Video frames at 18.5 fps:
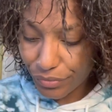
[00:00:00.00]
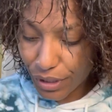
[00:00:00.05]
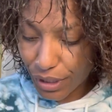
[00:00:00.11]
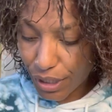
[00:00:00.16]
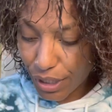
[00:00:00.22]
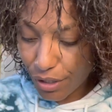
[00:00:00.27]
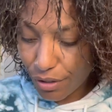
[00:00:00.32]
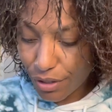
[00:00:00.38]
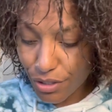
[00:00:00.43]

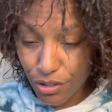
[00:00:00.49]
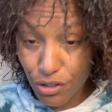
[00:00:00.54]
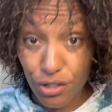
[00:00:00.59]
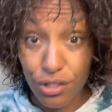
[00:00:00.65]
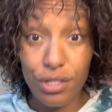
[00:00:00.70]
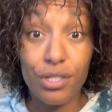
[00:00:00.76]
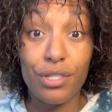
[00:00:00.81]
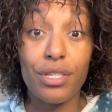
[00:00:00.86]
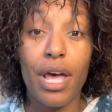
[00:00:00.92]
here is
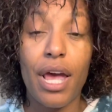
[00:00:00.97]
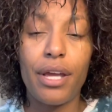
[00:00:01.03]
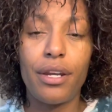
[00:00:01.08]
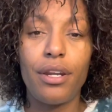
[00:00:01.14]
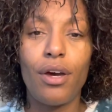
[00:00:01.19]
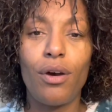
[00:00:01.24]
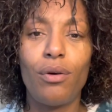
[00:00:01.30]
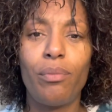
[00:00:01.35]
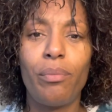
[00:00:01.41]
just a side
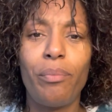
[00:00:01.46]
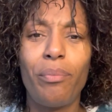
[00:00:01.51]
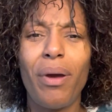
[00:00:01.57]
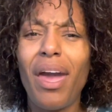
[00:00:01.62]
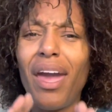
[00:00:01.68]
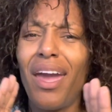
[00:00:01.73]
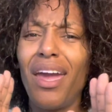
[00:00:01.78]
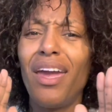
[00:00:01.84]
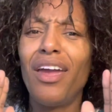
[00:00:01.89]
note:
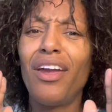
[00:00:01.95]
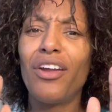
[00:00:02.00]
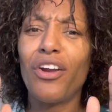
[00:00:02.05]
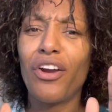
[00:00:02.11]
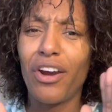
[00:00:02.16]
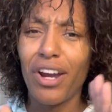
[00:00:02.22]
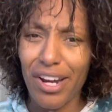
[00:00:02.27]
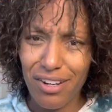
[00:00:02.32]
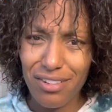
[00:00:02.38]
pay
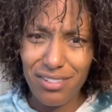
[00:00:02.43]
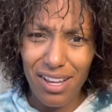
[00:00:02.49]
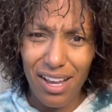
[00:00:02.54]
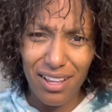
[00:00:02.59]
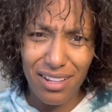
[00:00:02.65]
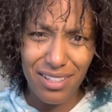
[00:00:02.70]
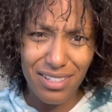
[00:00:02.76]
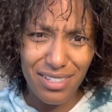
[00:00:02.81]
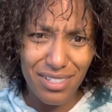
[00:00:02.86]
your
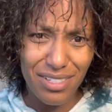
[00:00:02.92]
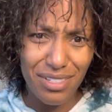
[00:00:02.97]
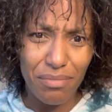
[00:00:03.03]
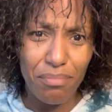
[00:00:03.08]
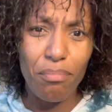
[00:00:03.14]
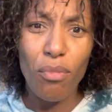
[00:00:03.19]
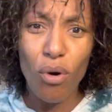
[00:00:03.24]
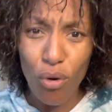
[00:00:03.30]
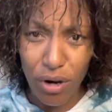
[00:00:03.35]
hairstylist
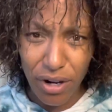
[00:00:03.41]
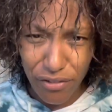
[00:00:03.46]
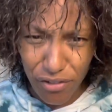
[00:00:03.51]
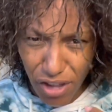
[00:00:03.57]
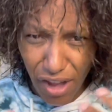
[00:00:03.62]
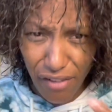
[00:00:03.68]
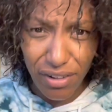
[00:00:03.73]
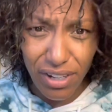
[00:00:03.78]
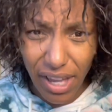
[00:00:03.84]
more if you
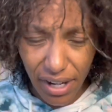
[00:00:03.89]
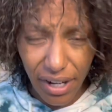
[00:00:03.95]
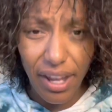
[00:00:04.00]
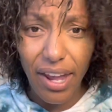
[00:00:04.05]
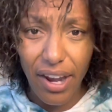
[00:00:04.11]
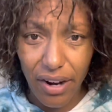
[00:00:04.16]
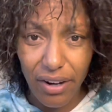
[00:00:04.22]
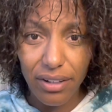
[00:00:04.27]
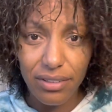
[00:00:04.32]
have a lot of
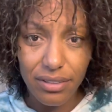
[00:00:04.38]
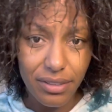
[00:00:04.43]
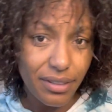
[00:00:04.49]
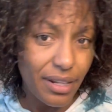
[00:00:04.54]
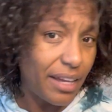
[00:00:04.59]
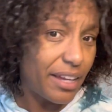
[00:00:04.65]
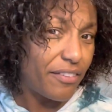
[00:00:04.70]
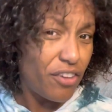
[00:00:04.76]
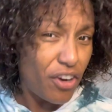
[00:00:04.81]
hair.
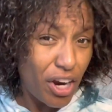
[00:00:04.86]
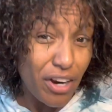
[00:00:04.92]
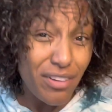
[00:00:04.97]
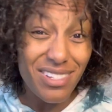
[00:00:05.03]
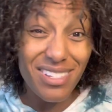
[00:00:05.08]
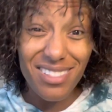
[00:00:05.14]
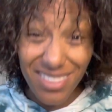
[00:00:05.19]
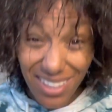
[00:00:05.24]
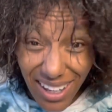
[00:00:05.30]
Like if your hair
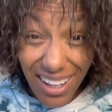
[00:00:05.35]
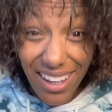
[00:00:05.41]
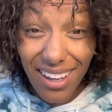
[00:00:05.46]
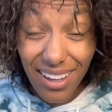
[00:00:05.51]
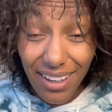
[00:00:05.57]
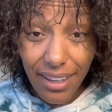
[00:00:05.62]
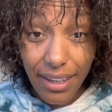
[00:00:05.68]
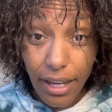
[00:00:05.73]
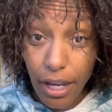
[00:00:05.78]
is thick
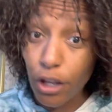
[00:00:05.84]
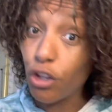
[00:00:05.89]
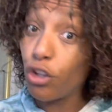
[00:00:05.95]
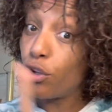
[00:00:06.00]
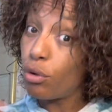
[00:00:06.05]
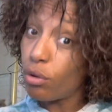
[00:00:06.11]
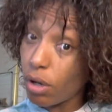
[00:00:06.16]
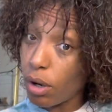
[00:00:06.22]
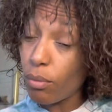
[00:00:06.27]
and
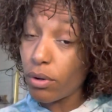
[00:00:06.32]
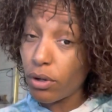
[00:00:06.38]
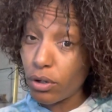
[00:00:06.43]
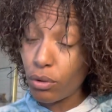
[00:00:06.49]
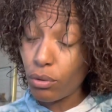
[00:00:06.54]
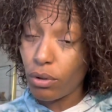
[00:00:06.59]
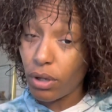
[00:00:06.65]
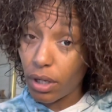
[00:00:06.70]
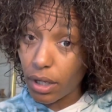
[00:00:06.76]
you don't want to
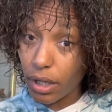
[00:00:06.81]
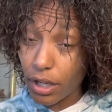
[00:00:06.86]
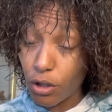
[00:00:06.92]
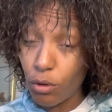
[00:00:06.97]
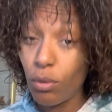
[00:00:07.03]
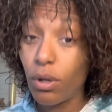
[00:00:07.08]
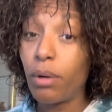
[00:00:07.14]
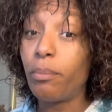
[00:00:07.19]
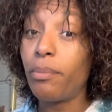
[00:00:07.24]
do it, and you
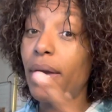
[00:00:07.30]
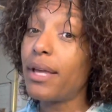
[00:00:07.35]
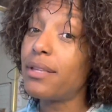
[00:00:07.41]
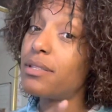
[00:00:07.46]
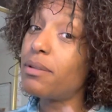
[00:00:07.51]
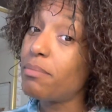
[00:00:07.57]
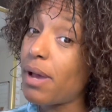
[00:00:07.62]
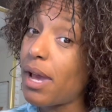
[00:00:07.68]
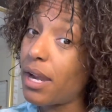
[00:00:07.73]
want to pay
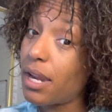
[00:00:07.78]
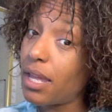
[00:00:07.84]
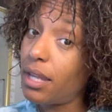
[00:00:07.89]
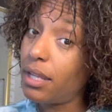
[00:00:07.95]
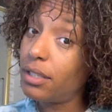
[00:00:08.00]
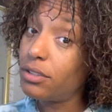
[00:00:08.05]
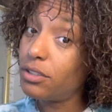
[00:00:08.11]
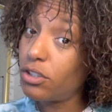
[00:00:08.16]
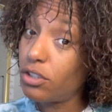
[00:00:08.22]
somebody
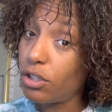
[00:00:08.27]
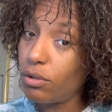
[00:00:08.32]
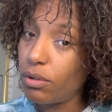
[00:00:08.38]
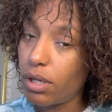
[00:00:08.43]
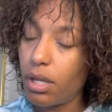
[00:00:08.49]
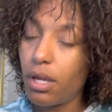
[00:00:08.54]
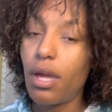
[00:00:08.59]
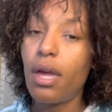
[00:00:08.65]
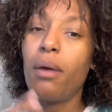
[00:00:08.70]
to do
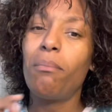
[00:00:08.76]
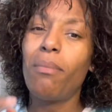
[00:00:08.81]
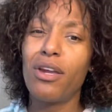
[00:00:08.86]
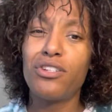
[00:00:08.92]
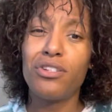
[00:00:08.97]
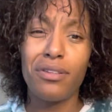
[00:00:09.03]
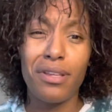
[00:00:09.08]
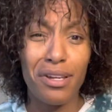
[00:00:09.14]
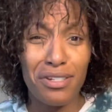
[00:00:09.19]
it, make
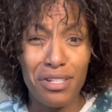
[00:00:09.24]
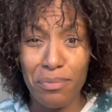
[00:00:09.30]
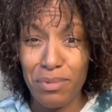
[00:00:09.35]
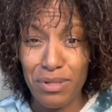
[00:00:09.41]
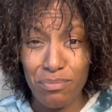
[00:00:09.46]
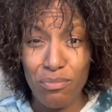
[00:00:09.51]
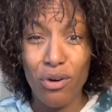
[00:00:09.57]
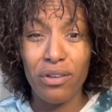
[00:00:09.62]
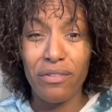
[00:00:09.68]
sure that tip is
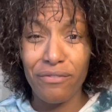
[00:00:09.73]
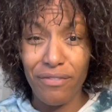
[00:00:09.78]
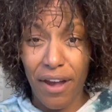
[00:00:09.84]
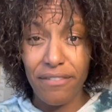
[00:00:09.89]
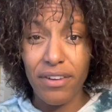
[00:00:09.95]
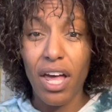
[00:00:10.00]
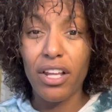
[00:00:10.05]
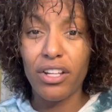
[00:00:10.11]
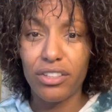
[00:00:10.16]
more than
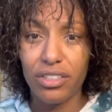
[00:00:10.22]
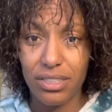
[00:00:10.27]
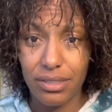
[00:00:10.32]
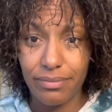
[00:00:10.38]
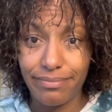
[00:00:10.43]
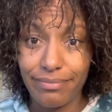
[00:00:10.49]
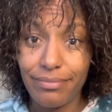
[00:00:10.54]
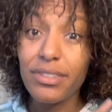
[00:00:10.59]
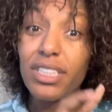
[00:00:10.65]
$5.
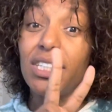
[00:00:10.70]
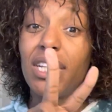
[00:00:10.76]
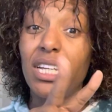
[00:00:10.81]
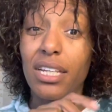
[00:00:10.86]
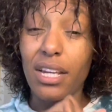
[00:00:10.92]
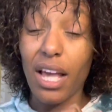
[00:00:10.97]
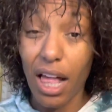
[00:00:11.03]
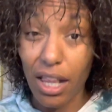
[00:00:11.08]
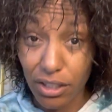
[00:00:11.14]

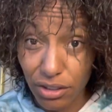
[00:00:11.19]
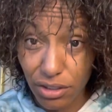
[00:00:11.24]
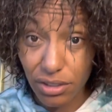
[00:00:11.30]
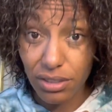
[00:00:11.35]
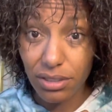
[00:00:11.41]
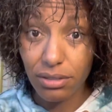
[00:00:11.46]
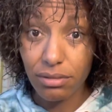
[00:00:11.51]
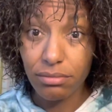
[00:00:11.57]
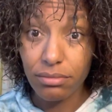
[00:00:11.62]
$10.
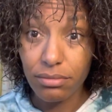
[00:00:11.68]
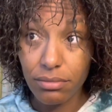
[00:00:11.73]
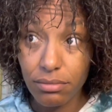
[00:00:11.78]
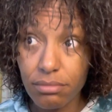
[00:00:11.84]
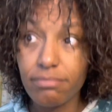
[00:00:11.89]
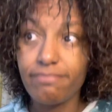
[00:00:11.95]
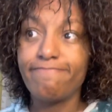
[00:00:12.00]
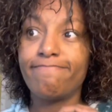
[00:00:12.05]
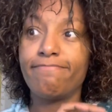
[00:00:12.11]

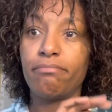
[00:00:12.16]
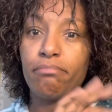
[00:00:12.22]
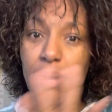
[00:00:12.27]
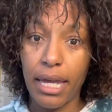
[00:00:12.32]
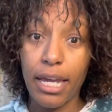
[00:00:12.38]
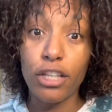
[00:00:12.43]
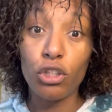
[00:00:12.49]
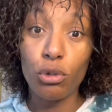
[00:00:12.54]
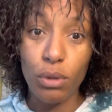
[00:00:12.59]

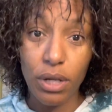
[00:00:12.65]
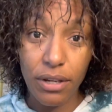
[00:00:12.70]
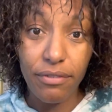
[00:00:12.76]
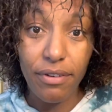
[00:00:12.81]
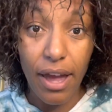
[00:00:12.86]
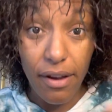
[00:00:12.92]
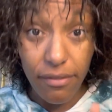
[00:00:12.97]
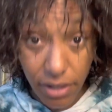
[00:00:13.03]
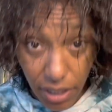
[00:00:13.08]
Make it
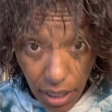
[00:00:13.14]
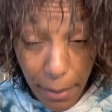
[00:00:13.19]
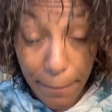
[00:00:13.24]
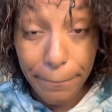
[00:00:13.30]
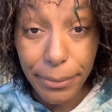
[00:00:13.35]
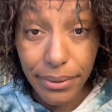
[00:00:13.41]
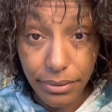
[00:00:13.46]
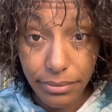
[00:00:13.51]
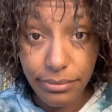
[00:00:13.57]
25 and
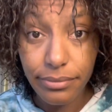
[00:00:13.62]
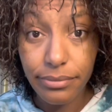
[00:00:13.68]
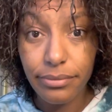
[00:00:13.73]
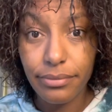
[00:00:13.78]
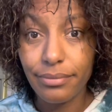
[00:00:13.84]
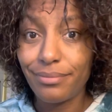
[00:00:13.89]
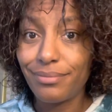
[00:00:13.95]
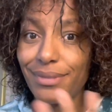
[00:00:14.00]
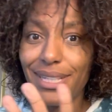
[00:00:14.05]
up,
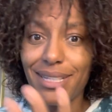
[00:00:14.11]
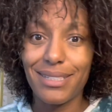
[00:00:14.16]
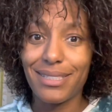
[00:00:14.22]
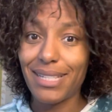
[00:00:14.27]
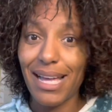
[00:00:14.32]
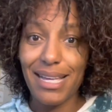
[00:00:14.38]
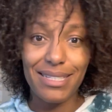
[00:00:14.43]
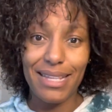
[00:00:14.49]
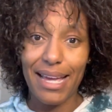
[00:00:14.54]
because
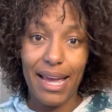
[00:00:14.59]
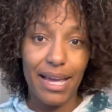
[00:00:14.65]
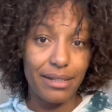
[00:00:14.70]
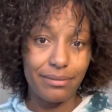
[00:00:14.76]
that's not